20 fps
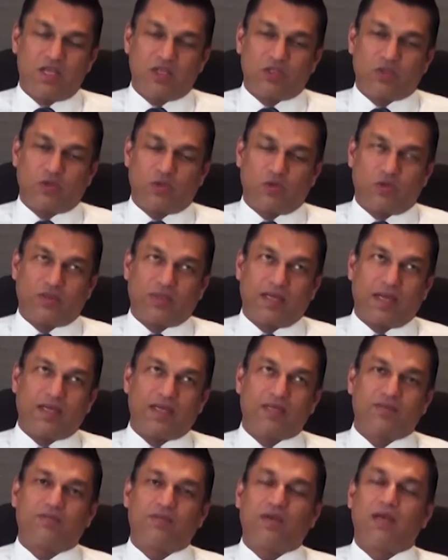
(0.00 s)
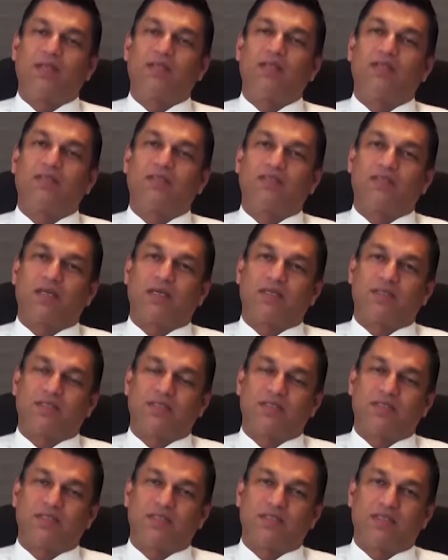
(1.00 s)
So that is where the
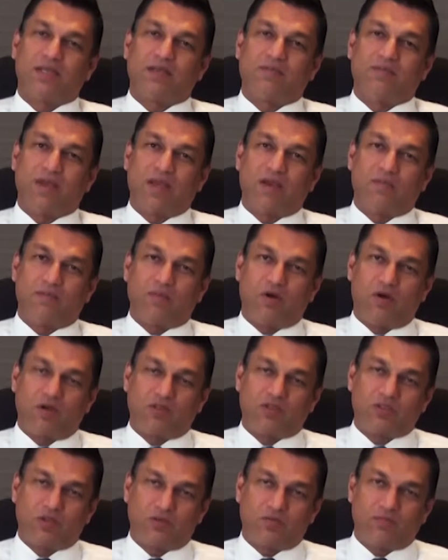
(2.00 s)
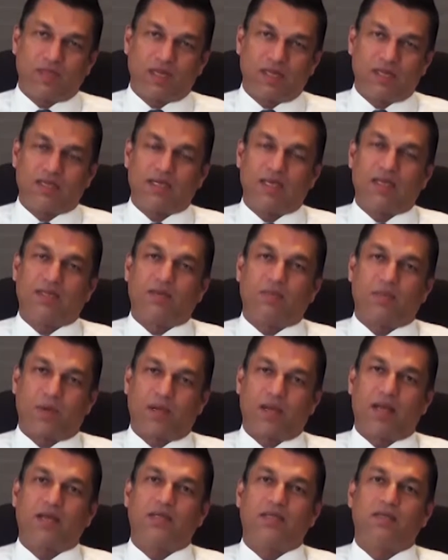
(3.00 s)
success is that we have also maintained the
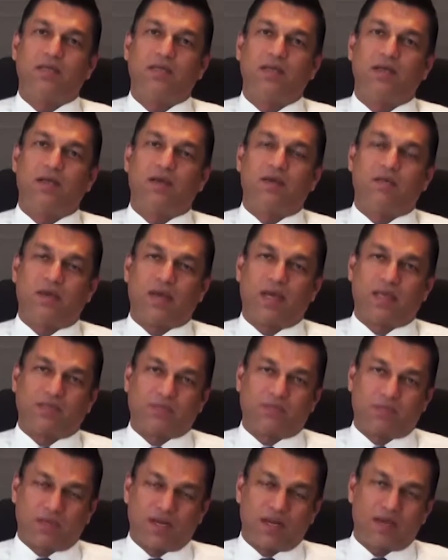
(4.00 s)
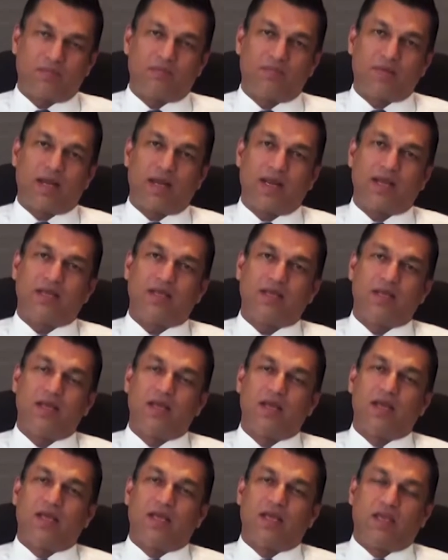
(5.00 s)
product as a product brand
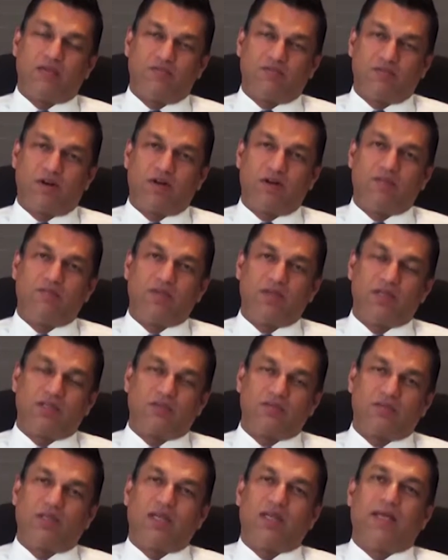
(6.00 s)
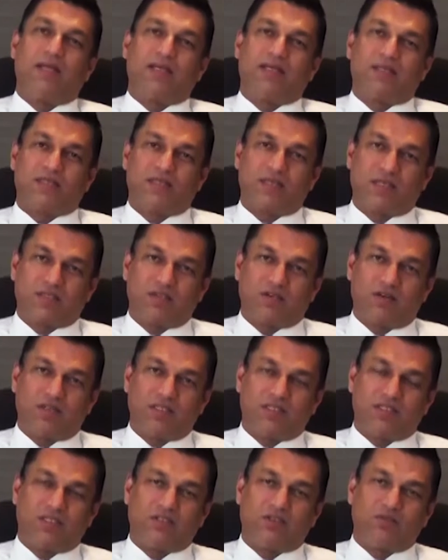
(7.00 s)
evolving to the latest
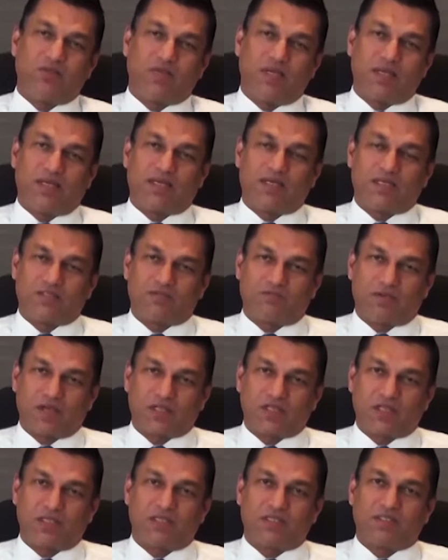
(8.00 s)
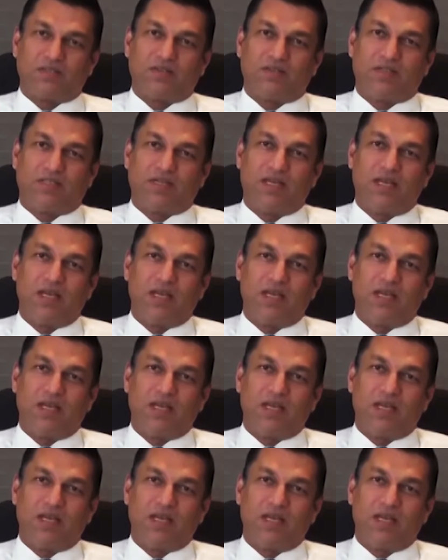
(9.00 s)
technology, to the latest fashions. All.